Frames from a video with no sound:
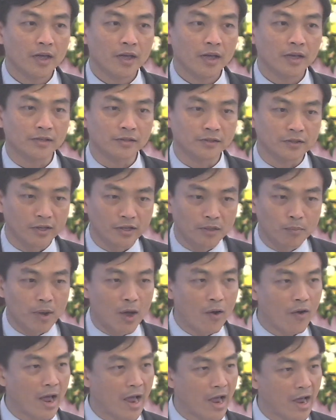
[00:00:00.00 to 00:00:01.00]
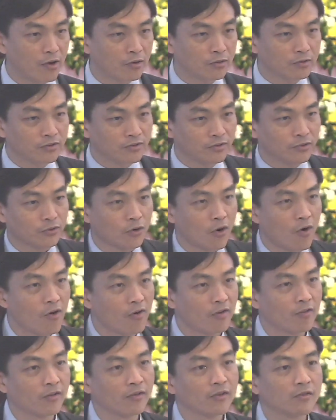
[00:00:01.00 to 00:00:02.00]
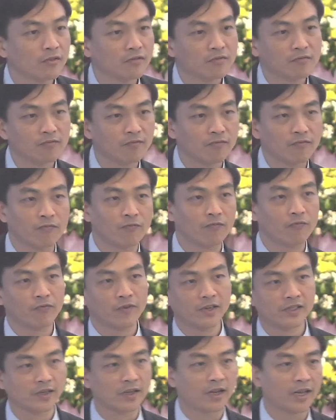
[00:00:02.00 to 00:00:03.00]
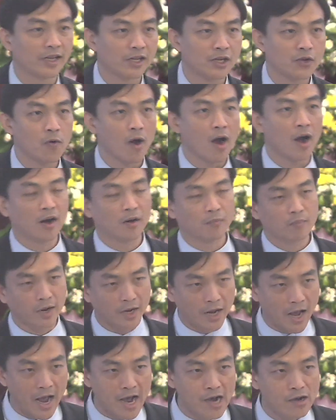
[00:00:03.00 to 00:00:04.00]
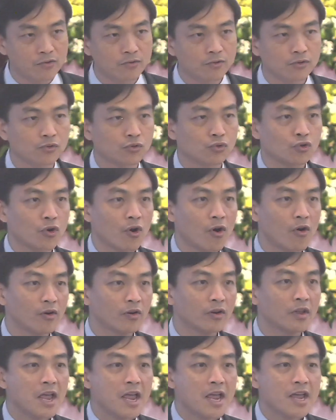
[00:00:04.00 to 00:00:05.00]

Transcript: It's not about how strong physically you are, but how strong